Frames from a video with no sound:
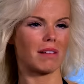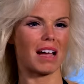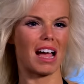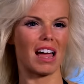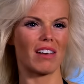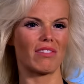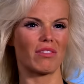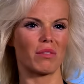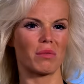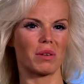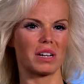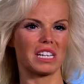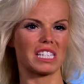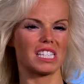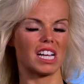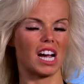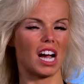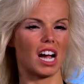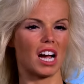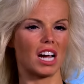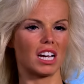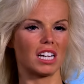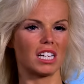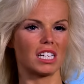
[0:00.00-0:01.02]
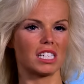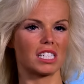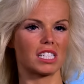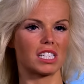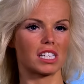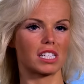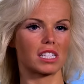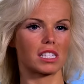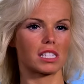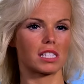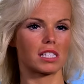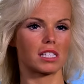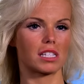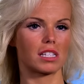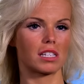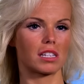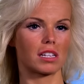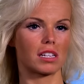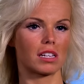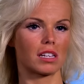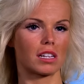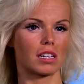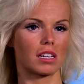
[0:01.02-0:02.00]
bad for what he's done. He's just
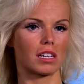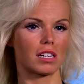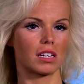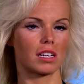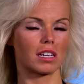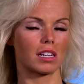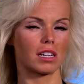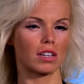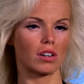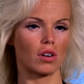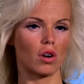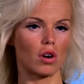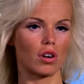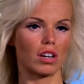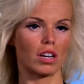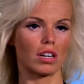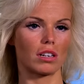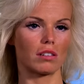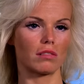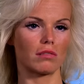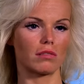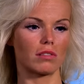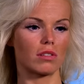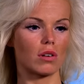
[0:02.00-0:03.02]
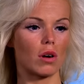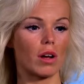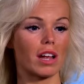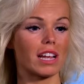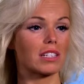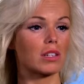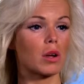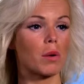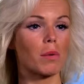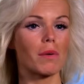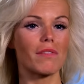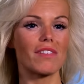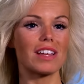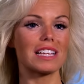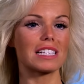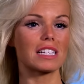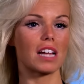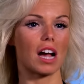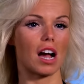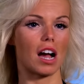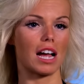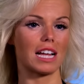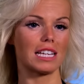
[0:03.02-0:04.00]
gone and... He's gone with his
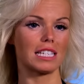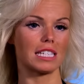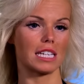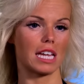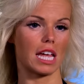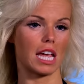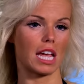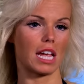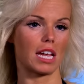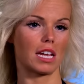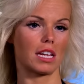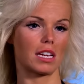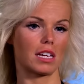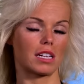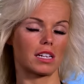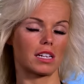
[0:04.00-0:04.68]
gut, hasn't he?